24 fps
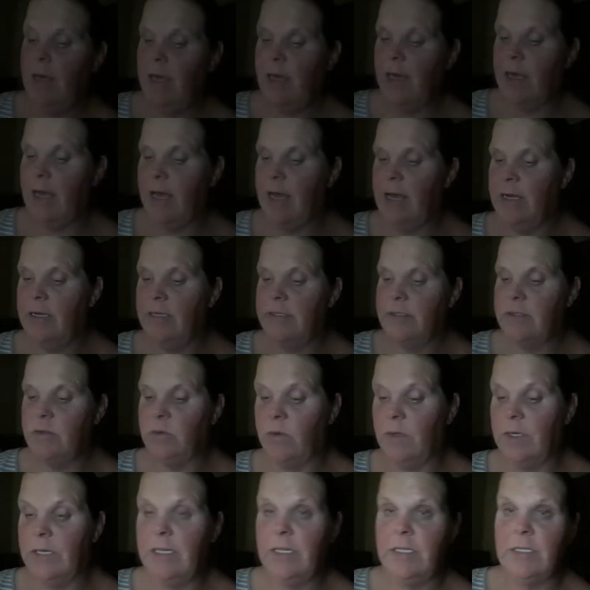Hey guys,
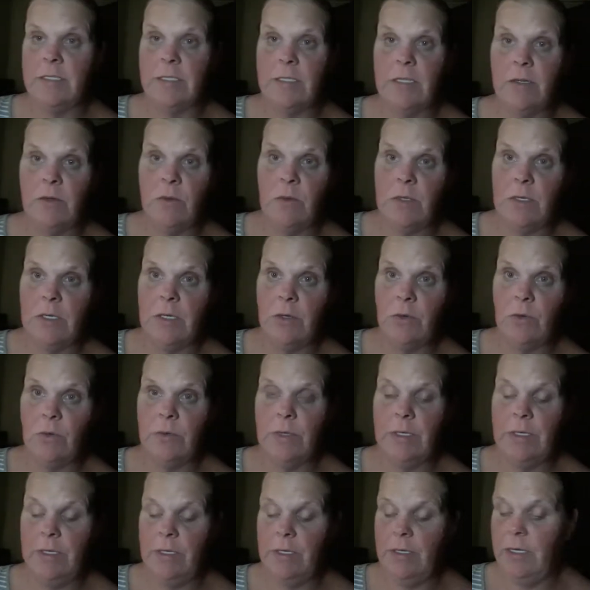what is going
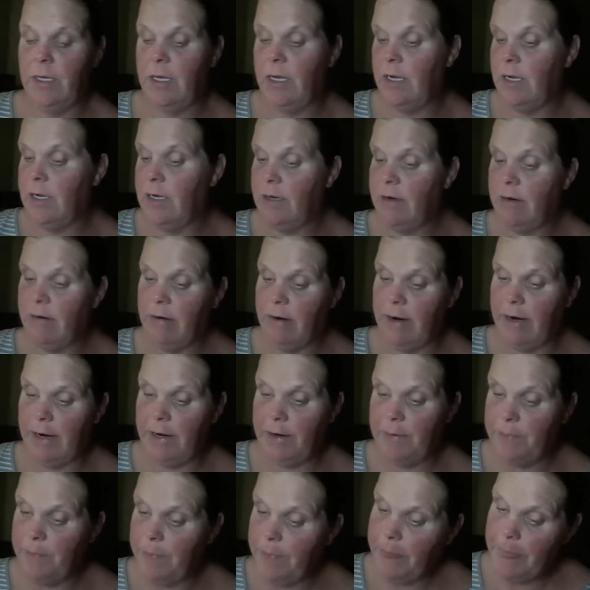on? Alright.